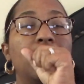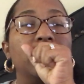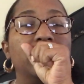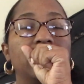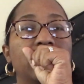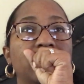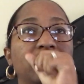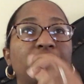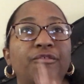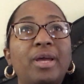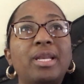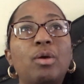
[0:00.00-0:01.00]
to
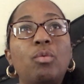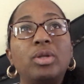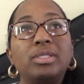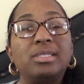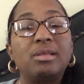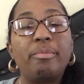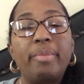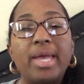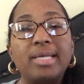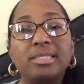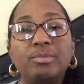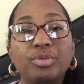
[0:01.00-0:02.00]
find out what's the
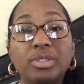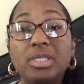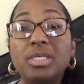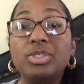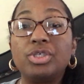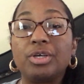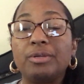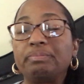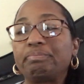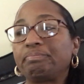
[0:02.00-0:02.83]
best procedure.